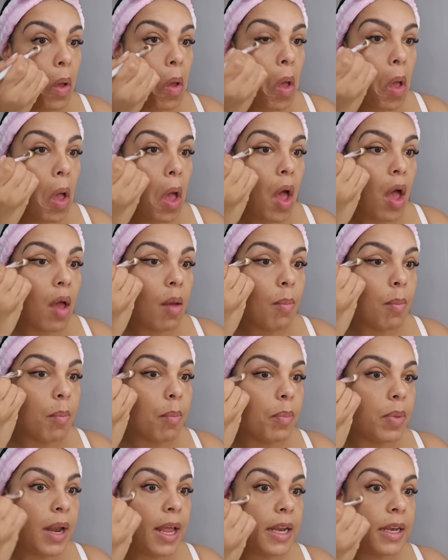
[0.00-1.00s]
of
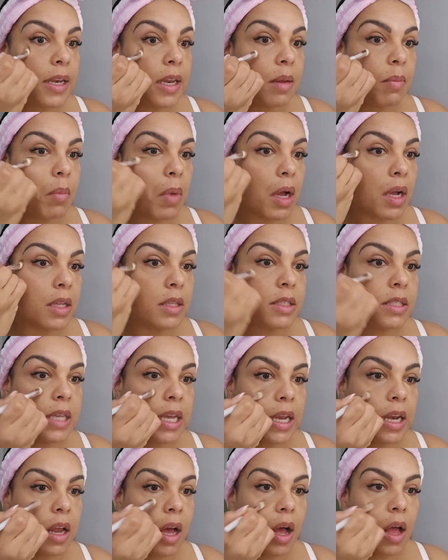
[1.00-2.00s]
blend in my
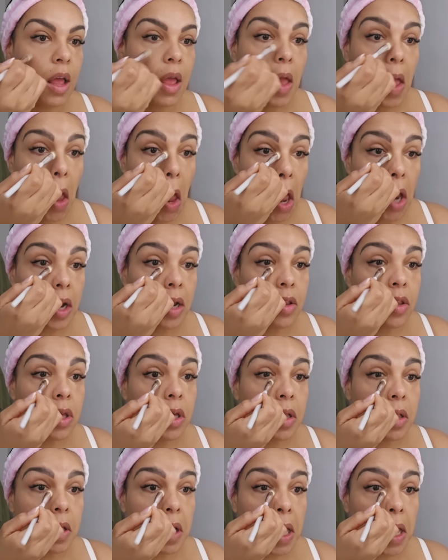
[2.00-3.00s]
concealer. And as you
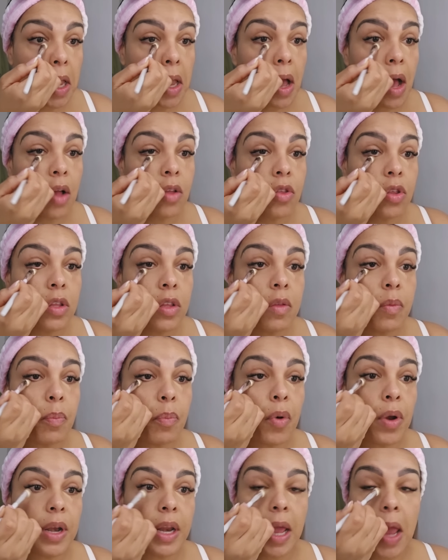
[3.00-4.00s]
can see, I just
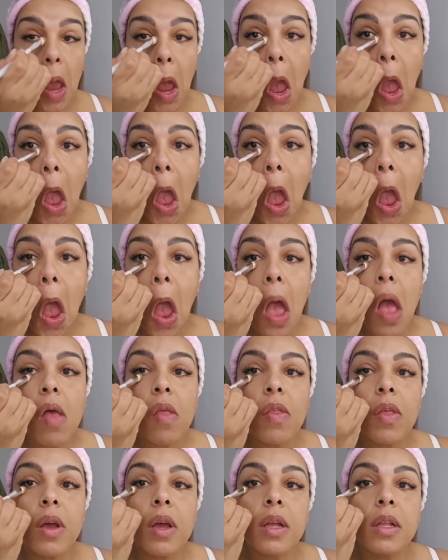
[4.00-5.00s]
spread it,
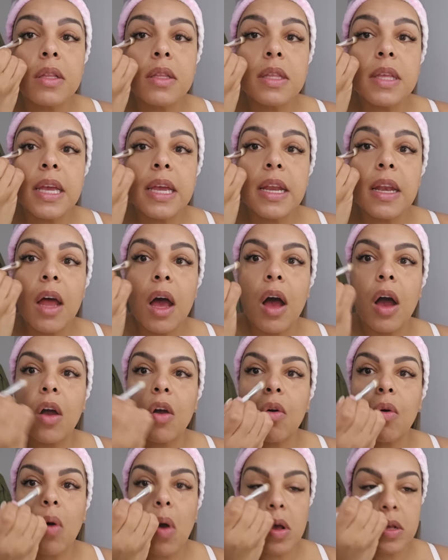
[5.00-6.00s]
the concealer,
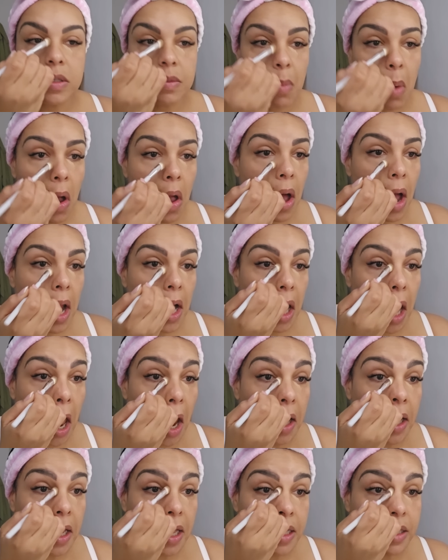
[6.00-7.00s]
across my eye like
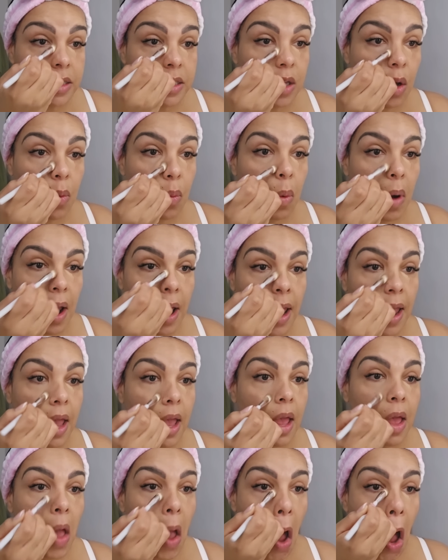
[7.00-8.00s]
this. So where
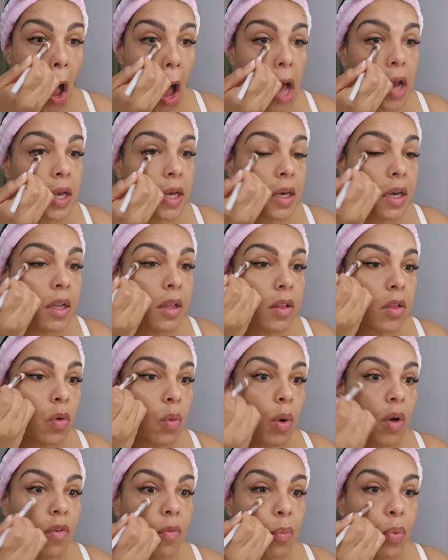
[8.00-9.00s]
I didn't
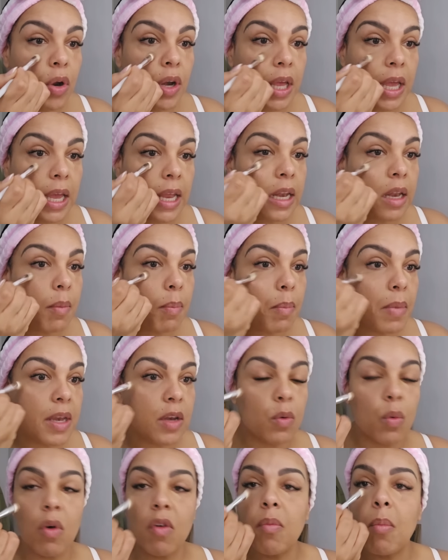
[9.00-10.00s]
sort of put it in the
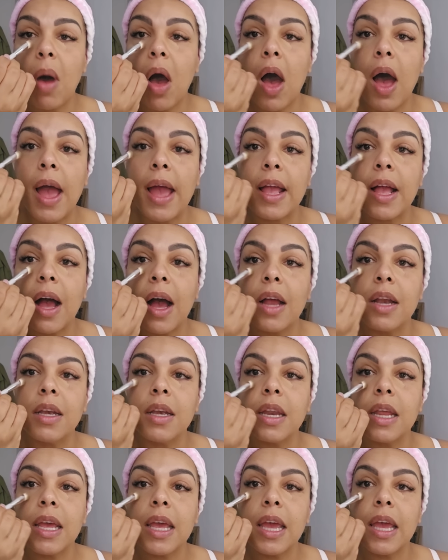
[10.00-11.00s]
middle of my eye
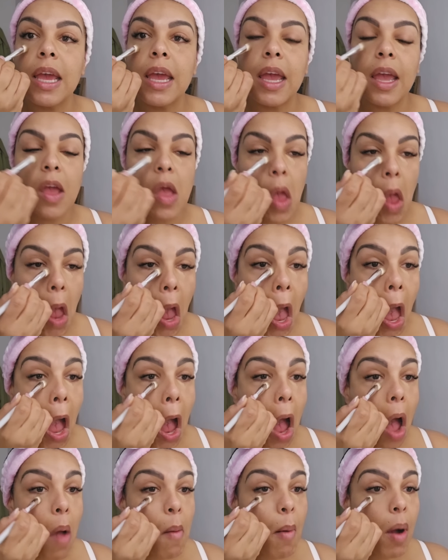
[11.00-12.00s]
under here,
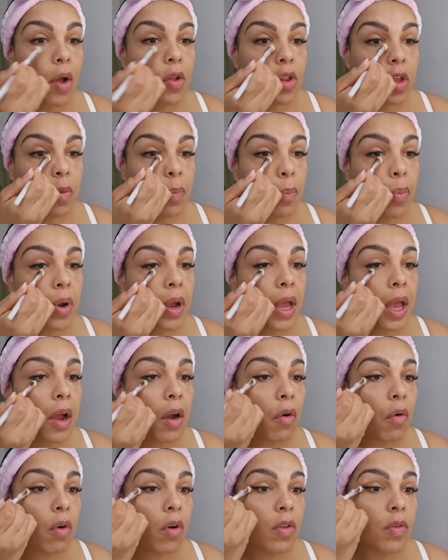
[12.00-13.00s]
I just bring it
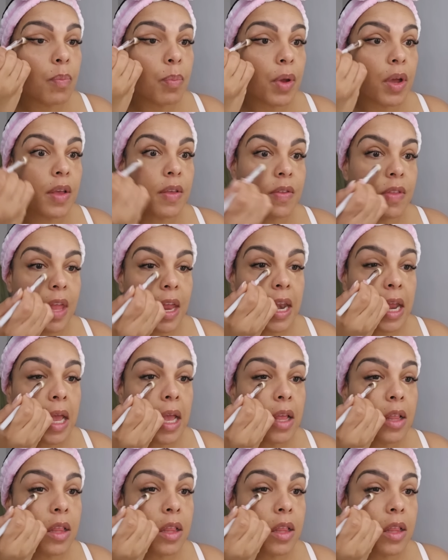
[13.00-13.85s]
across, because then